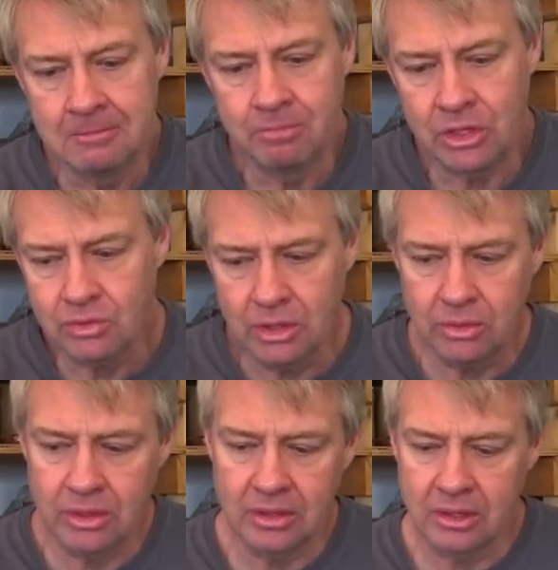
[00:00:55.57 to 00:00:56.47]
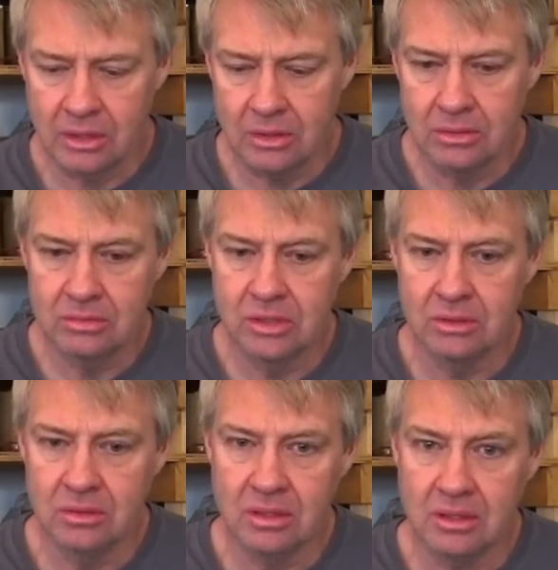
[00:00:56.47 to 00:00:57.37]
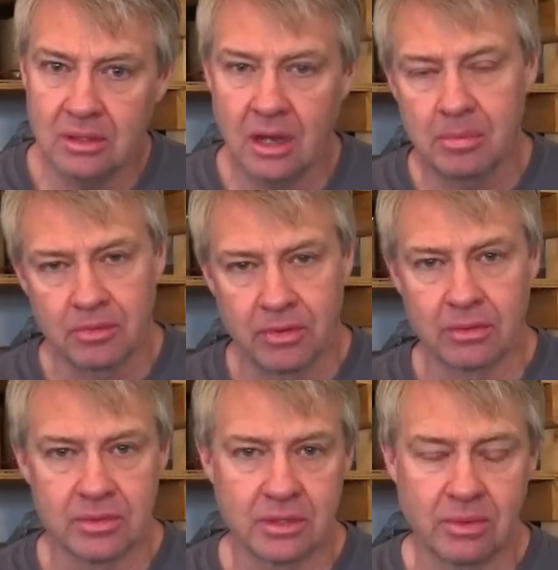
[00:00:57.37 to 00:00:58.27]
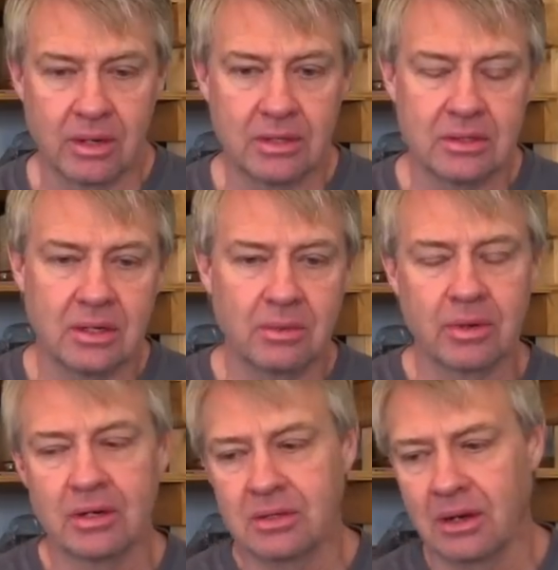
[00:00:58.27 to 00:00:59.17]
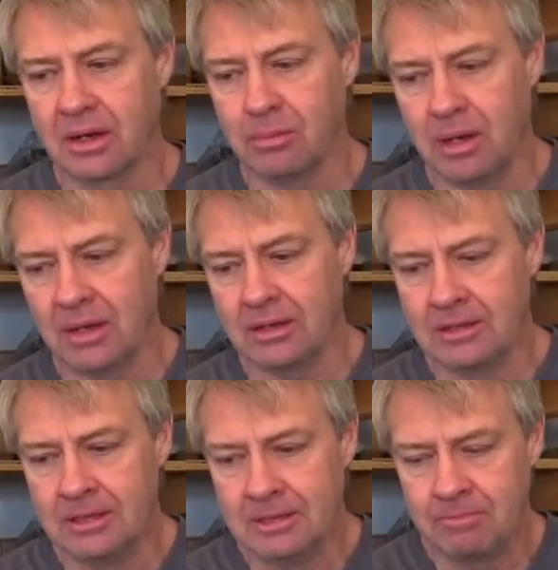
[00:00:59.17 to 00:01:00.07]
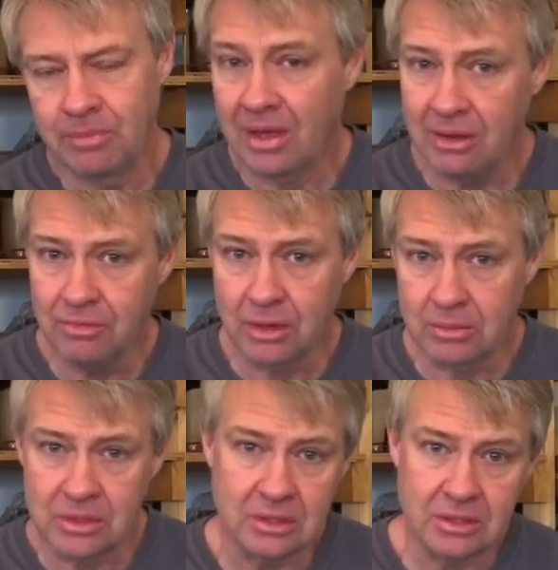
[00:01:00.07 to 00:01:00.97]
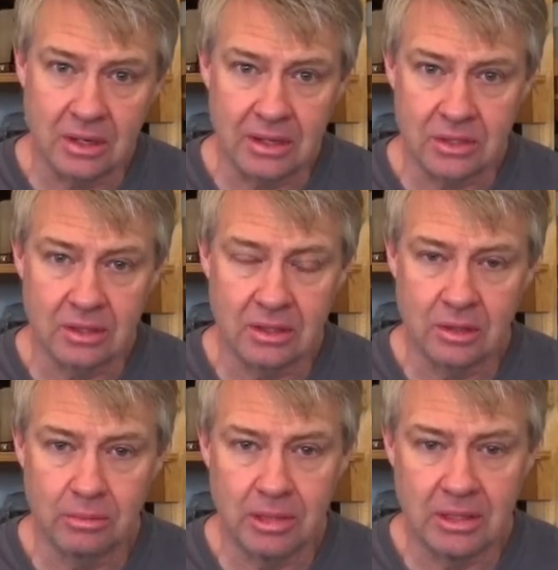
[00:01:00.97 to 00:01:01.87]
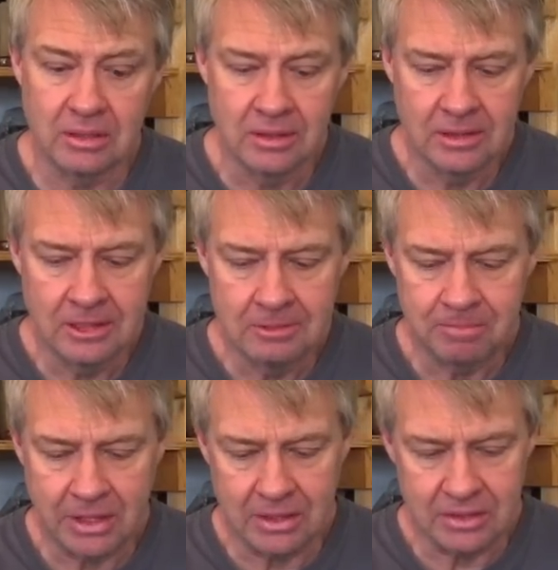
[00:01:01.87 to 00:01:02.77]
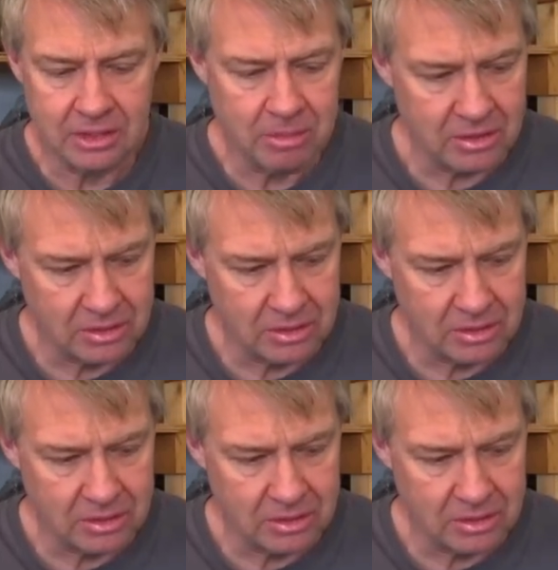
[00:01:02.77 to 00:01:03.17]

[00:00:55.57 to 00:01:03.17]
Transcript: This week we're going to go to the upper frequency range and we're going to talk about high frequency selection a little bit and some of the